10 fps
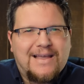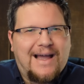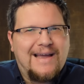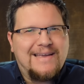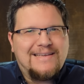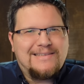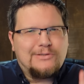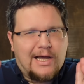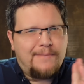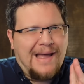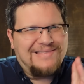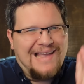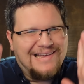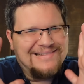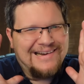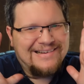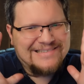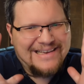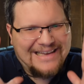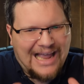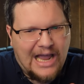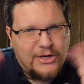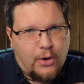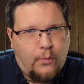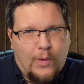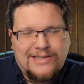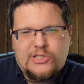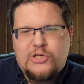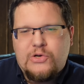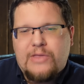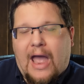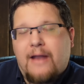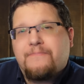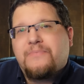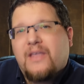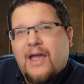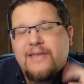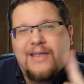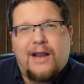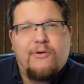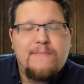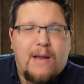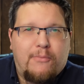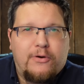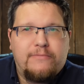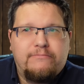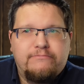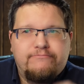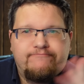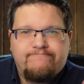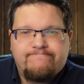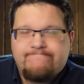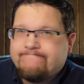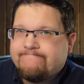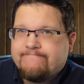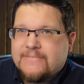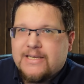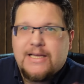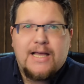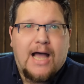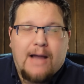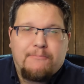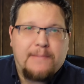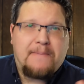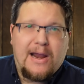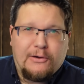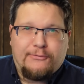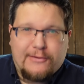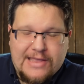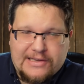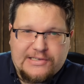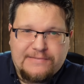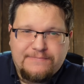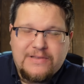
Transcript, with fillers: I thought about that, and then I was like, I don't want to do that. And then I remembered, I'm prepared for this.